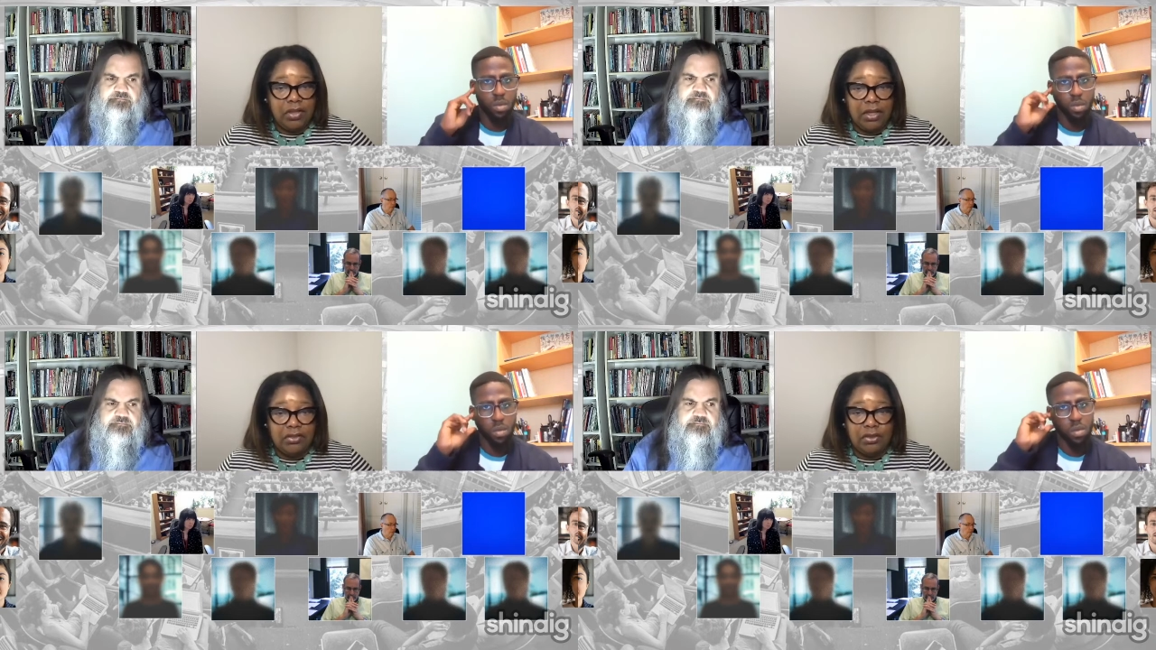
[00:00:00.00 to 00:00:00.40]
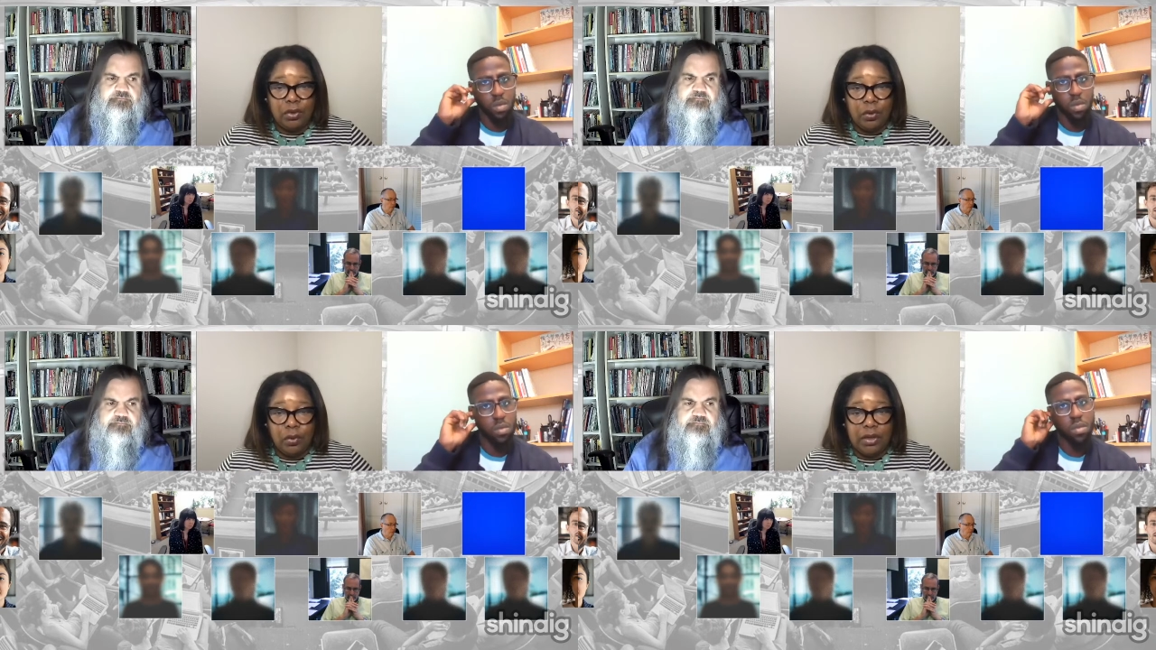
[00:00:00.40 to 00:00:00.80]
Speaker 1: takes it
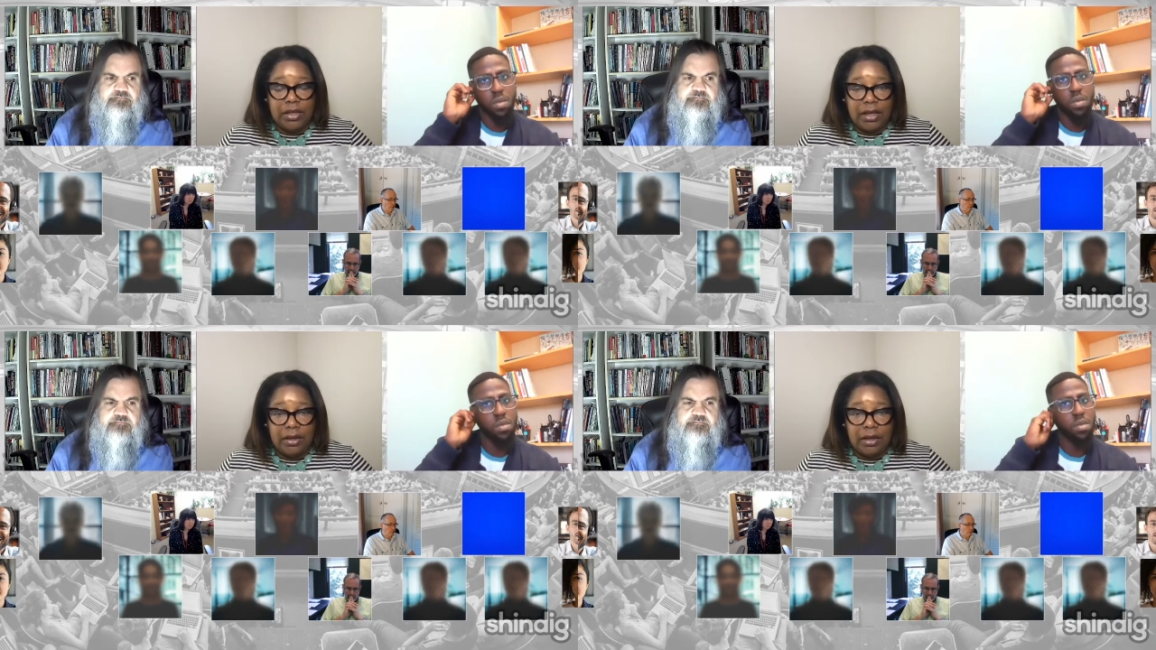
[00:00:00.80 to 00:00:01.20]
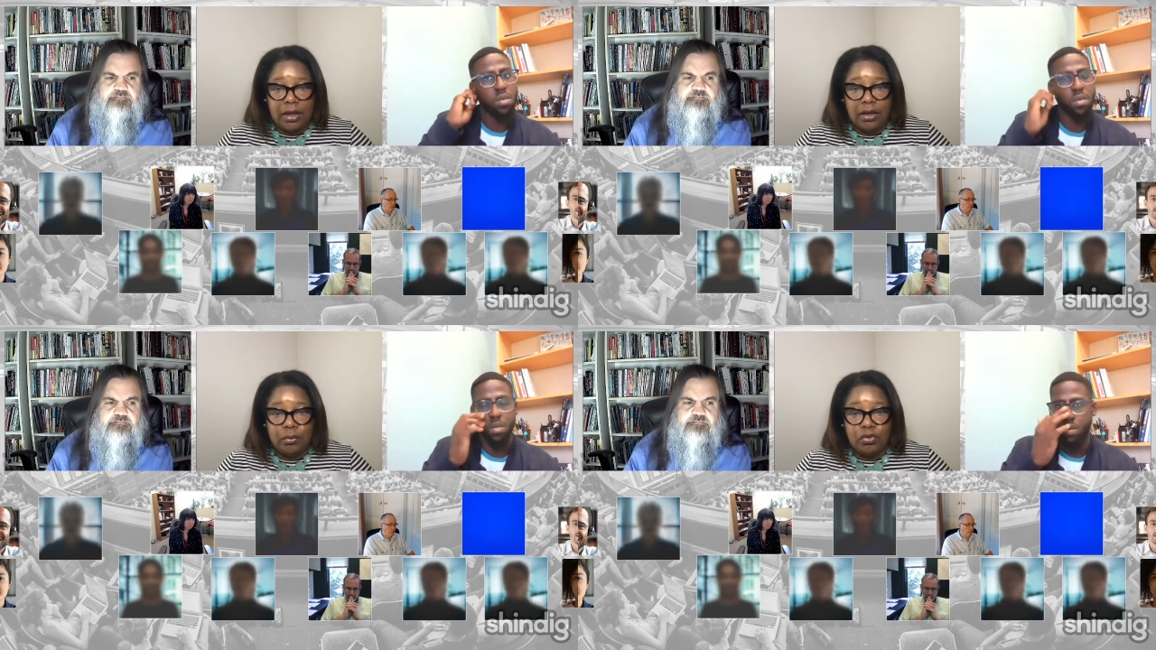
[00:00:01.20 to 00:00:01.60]
on
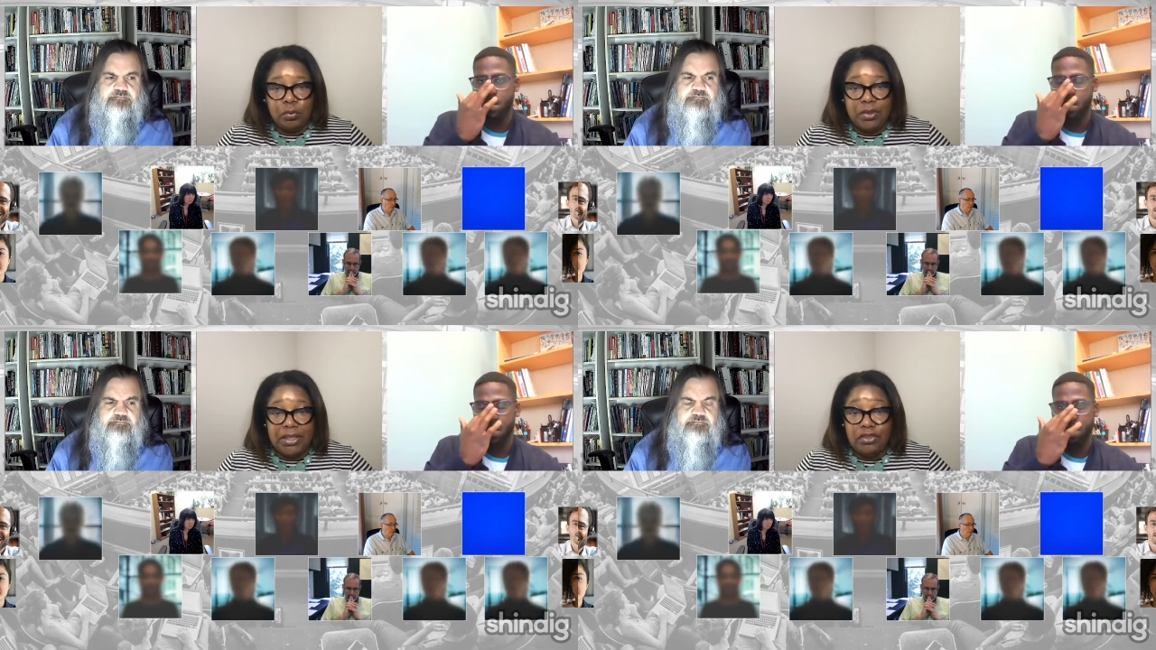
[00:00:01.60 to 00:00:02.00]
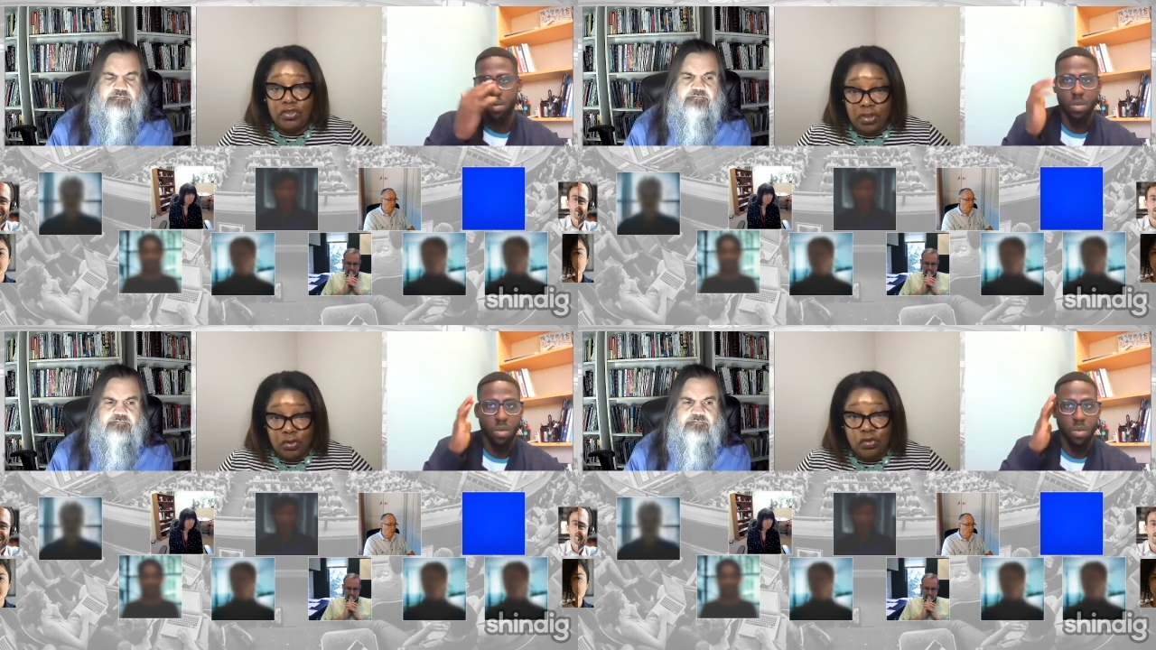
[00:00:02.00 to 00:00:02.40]
to be
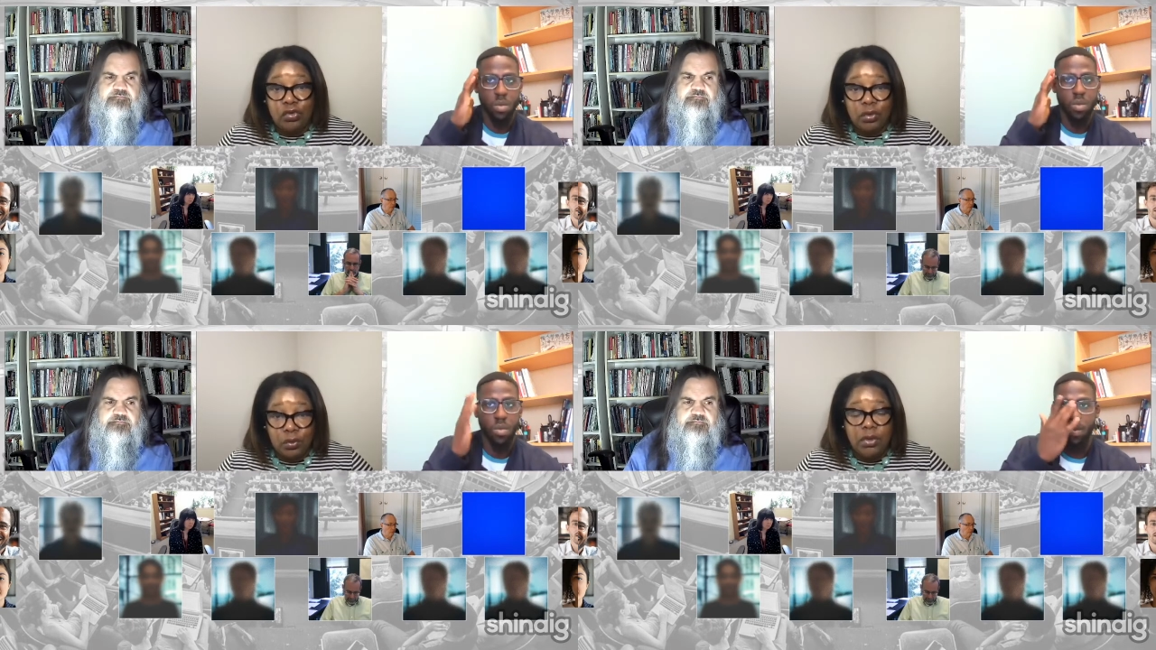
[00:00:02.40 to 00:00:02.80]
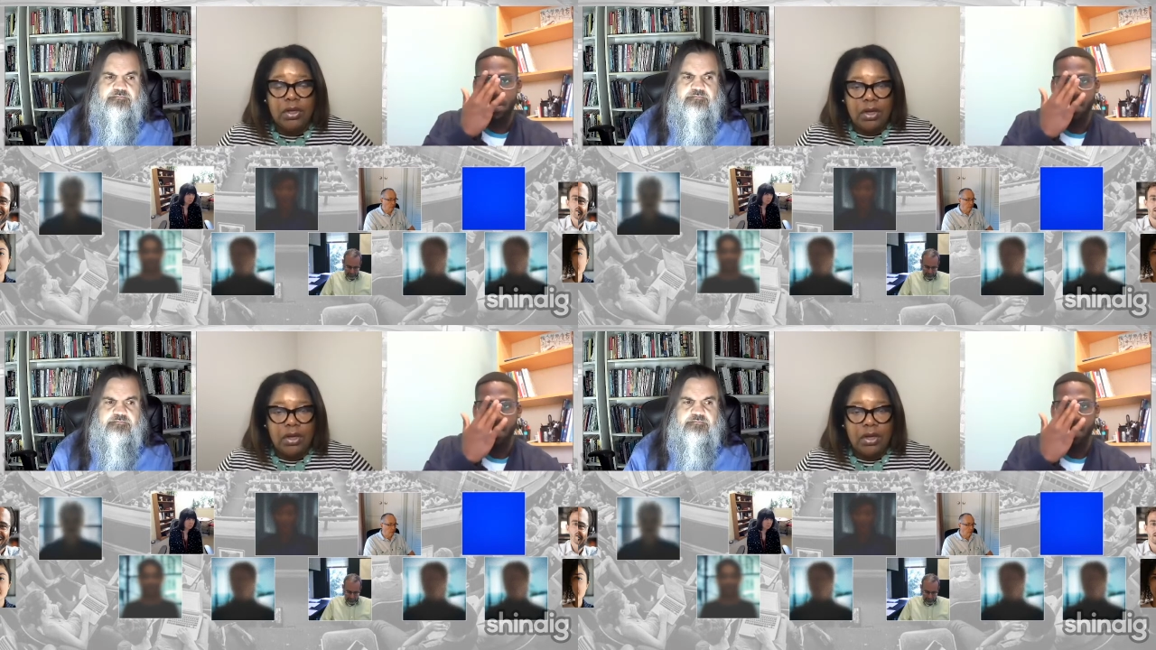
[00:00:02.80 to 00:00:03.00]
intentional